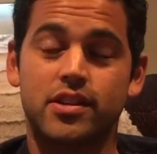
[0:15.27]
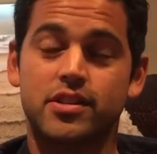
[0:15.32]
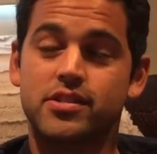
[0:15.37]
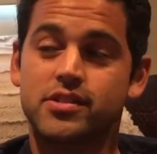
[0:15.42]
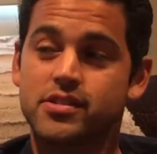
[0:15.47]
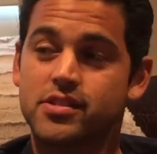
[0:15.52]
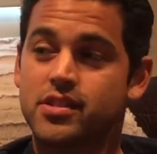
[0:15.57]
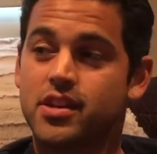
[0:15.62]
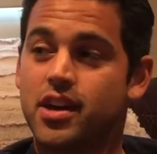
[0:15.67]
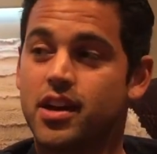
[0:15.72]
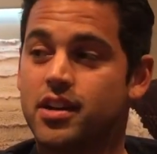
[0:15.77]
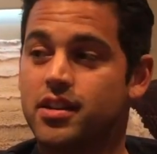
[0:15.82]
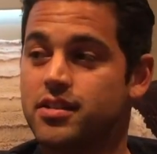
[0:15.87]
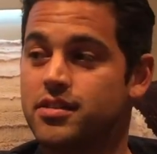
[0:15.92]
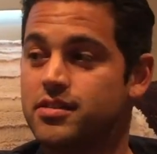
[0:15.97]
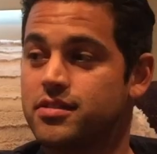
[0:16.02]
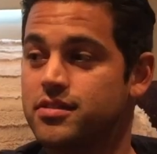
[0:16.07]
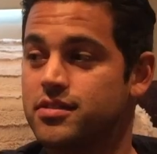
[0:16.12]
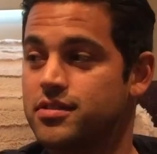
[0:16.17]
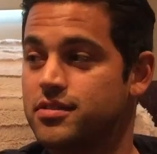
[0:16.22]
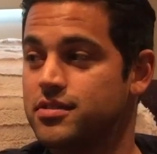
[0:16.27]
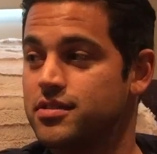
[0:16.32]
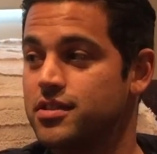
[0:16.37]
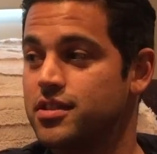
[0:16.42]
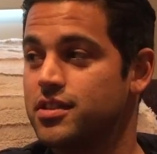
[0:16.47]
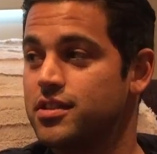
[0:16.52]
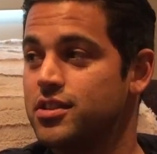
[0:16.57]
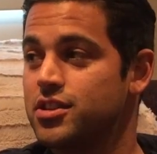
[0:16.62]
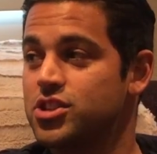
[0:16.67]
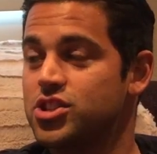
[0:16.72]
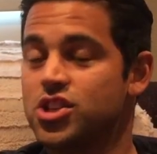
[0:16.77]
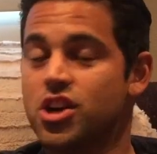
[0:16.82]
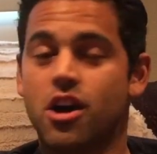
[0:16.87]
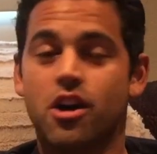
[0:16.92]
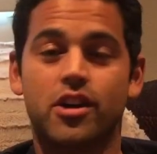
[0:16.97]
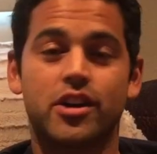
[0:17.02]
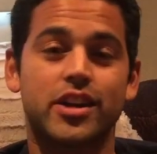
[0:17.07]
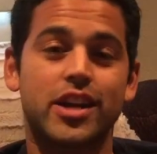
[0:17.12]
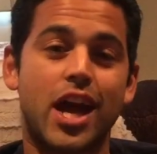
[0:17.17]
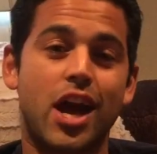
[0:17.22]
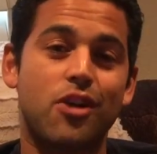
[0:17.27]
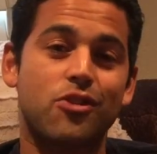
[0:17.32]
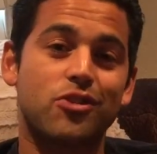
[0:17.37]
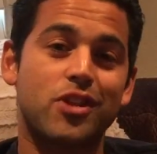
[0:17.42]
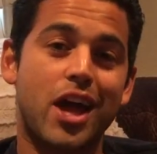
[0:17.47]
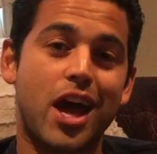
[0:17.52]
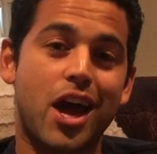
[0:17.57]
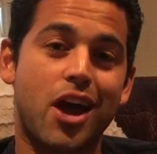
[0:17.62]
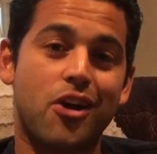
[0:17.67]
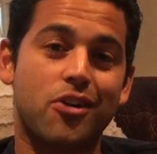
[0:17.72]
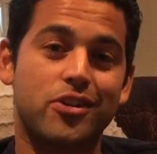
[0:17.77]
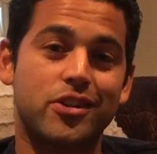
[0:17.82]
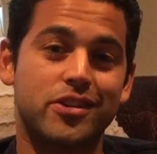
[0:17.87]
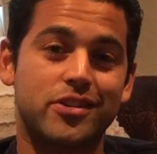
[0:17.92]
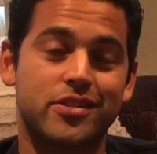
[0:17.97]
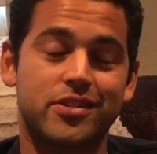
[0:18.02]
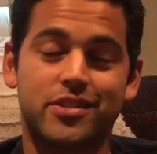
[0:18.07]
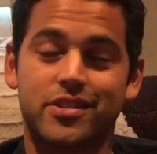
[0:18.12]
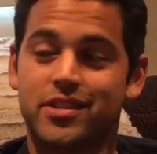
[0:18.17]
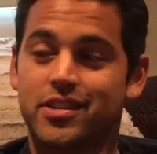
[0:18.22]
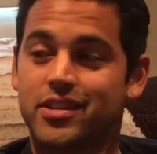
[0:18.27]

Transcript: Just kind of talking out loud and